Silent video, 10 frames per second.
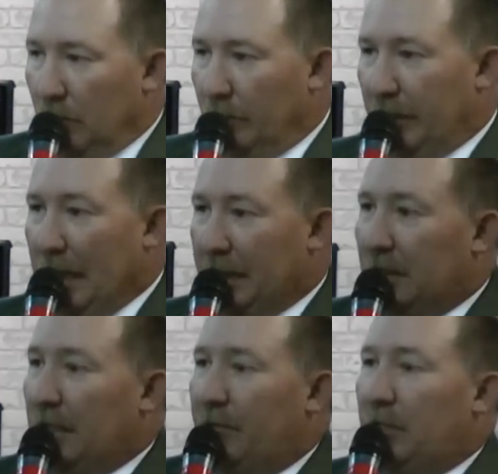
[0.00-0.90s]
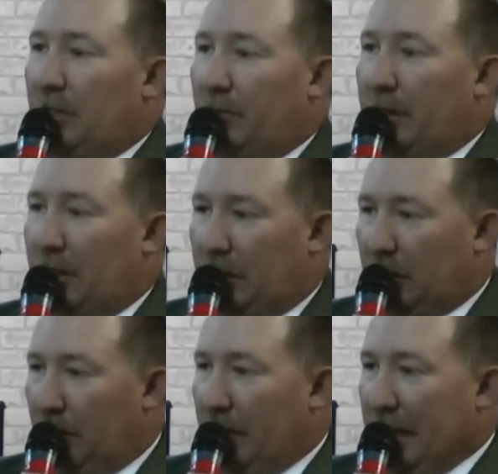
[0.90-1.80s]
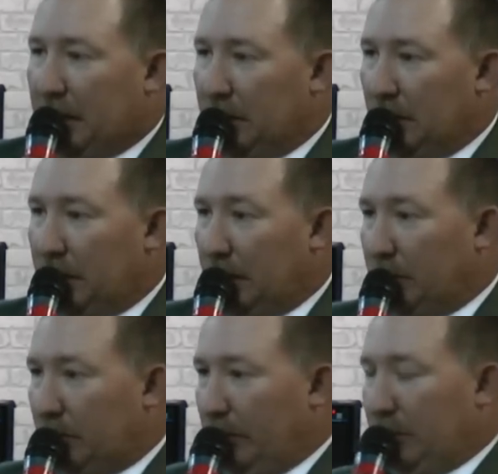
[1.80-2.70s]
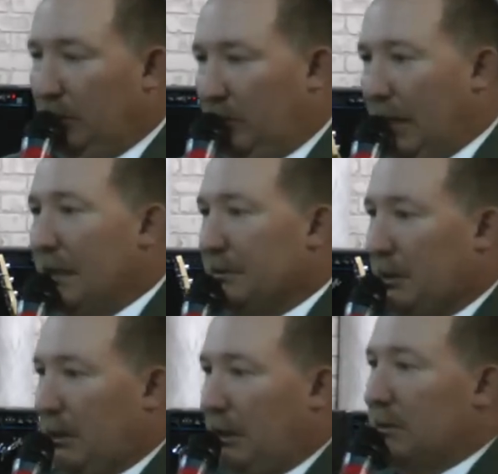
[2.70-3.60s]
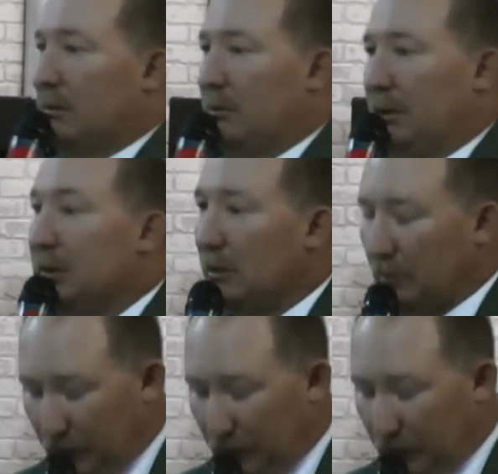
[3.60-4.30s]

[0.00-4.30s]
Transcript: When 9 11 hit America back in, I think it was what, 2000, I guess it was,